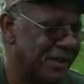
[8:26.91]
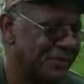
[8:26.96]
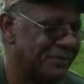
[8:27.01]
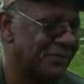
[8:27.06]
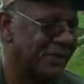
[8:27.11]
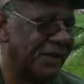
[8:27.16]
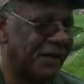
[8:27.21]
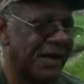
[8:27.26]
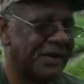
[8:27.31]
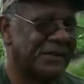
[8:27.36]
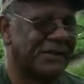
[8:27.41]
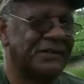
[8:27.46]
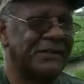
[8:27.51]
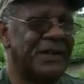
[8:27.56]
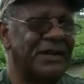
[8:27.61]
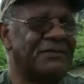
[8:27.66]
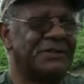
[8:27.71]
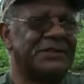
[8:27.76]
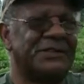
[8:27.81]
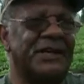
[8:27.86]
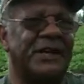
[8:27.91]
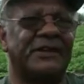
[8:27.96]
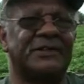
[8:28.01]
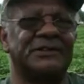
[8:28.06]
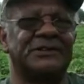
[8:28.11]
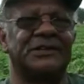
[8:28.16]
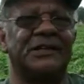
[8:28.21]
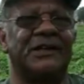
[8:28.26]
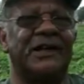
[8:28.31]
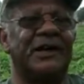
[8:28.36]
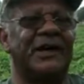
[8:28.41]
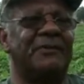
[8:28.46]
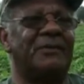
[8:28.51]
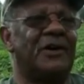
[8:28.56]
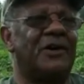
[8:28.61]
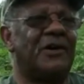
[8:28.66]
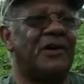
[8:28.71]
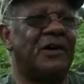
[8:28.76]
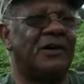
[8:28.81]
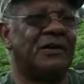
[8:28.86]
but I could never take a slam
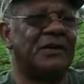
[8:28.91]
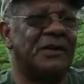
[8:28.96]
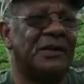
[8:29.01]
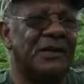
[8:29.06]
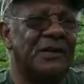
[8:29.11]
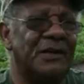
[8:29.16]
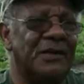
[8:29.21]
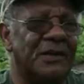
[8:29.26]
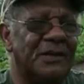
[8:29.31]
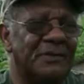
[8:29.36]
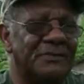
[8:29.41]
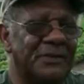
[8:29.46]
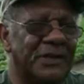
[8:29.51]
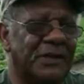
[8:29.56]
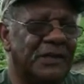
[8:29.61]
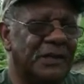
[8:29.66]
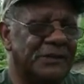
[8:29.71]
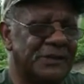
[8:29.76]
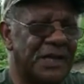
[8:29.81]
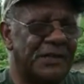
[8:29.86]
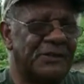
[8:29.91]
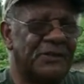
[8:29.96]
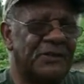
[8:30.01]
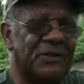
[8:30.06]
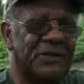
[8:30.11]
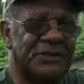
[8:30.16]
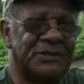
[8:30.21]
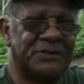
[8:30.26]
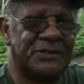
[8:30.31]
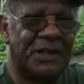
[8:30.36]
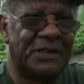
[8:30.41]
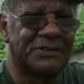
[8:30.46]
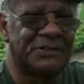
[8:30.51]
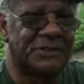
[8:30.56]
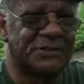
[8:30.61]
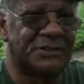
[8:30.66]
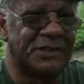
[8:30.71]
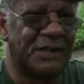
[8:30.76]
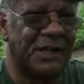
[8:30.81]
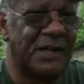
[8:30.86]
hard because I know it's just
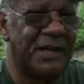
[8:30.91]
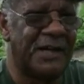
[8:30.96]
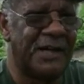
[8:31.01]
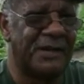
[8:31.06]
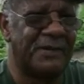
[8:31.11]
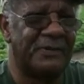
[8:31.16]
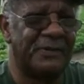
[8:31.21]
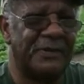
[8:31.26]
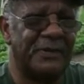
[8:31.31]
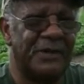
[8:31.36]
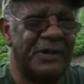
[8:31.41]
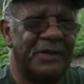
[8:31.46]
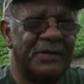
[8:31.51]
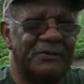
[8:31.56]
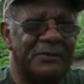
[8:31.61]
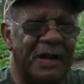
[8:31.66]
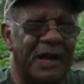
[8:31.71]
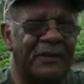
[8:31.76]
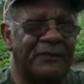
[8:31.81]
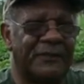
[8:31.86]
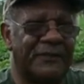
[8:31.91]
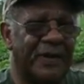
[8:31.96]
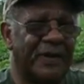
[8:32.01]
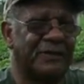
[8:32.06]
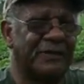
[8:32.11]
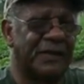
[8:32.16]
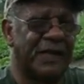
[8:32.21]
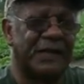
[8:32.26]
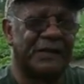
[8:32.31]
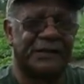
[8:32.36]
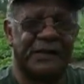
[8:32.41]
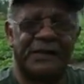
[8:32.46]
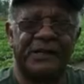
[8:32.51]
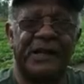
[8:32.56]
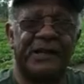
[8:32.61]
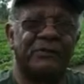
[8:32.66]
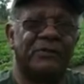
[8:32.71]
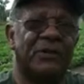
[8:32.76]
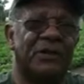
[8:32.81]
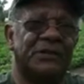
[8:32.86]
a slam. I felt like that
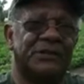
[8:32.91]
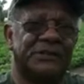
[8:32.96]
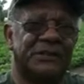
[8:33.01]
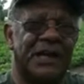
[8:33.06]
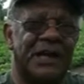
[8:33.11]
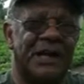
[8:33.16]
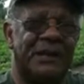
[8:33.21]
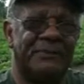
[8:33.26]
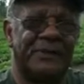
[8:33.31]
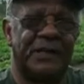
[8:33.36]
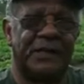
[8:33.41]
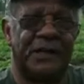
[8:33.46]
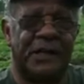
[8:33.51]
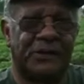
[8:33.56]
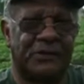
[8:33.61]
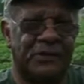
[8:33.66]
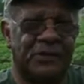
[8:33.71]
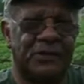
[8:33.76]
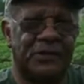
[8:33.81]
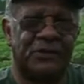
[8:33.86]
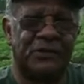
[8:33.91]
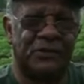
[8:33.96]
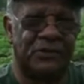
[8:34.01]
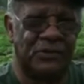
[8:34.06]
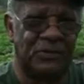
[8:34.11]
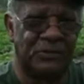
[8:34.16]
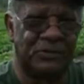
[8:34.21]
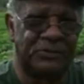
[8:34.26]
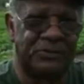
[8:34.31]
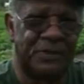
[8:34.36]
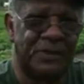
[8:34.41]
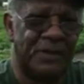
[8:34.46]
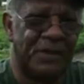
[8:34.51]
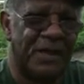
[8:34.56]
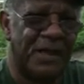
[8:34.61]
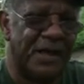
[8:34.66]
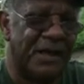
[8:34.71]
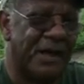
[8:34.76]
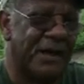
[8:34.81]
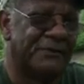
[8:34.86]
at one time, that I couldn't lose.
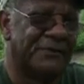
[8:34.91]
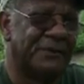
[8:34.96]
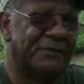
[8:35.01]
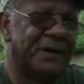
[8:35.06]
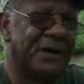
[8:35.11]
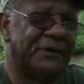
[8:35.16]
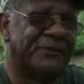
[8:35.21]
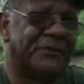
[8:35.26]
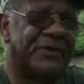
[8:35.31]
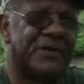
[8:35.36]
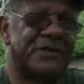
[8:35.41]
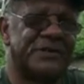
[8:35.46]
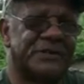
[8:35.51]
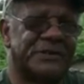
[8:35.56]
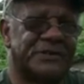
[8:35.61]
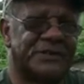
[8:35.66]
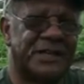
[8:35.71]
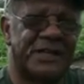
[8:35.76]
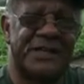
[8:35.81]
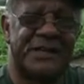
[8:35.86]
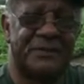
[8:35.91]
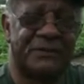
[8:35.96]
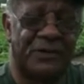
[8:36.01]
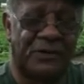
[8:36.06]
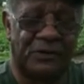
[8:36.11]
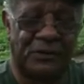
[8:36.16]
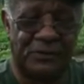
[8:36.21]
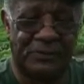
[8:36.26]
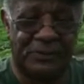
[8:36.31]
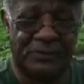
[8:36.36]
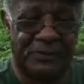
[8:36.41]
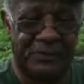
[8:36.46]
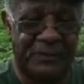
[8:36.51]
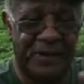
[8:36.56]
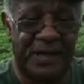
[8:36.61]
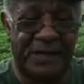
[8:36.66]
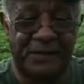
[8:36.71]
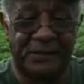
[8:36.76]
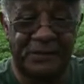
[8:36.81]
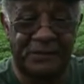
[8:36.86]
After my first team
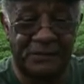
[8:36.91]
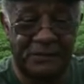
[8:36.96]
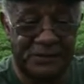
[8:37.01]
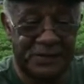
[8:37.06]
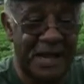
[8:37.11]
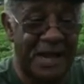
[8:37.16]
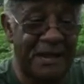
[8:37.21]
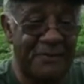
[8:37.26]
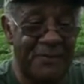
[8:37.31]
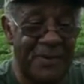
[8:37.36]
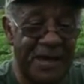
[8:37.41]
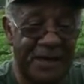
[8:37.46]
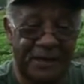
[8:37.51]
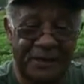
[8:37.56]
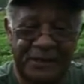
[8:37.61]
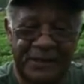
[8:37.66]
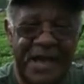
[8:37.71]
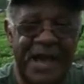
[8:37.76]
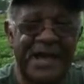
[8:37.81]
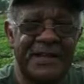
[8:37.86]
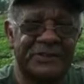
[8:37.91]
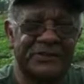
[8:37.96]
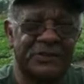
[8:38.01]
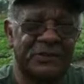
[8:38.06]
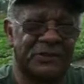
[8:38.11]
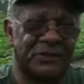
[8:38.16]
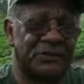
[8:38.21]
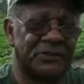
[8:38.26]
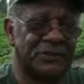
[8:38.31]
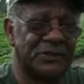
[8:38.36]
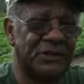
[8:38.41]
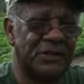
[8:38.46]
making national.